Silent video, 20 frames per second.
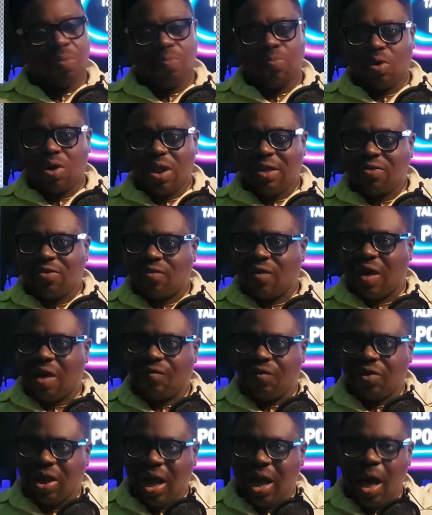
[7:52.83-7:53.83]
borders of
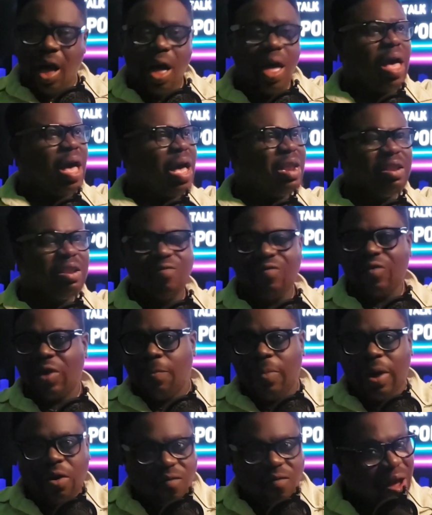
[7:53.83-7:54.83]
Africa and different
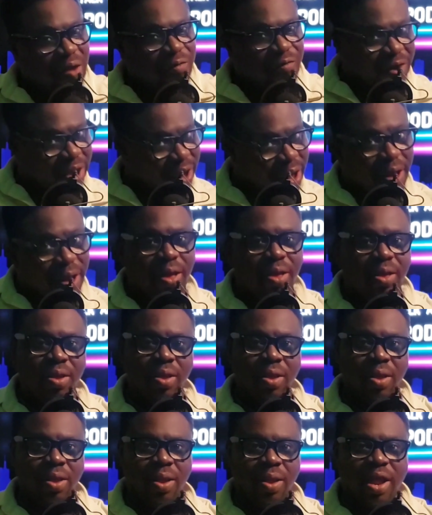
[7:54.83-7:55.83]
parts of Africa.
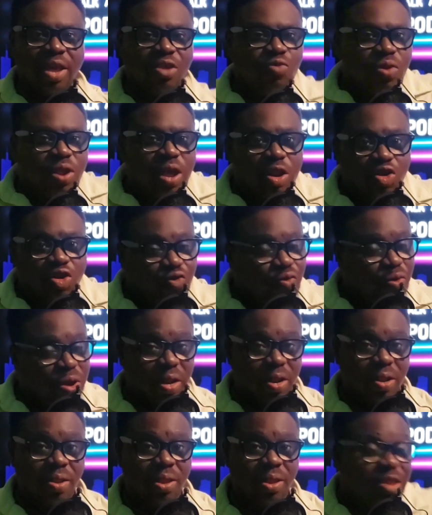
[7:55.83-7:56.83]
That's what they're doing.
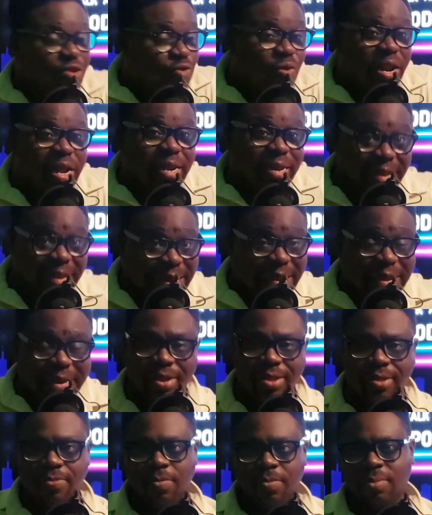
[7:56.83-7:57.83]
That's what they did.
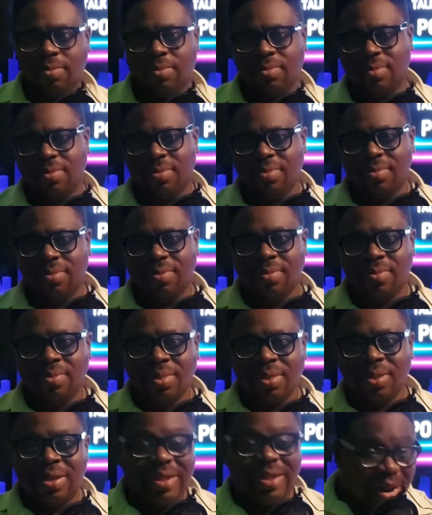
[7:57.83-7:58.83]

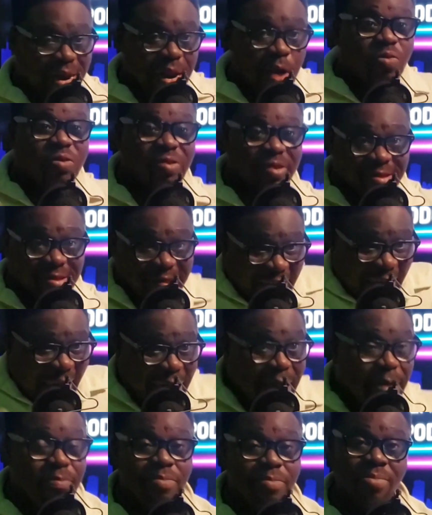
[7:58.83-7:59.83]
Then there was a
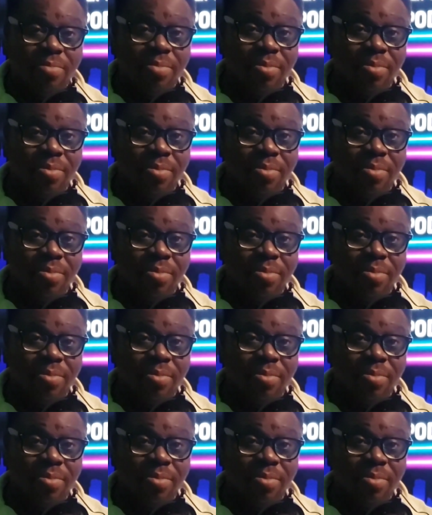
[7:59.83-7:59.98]
time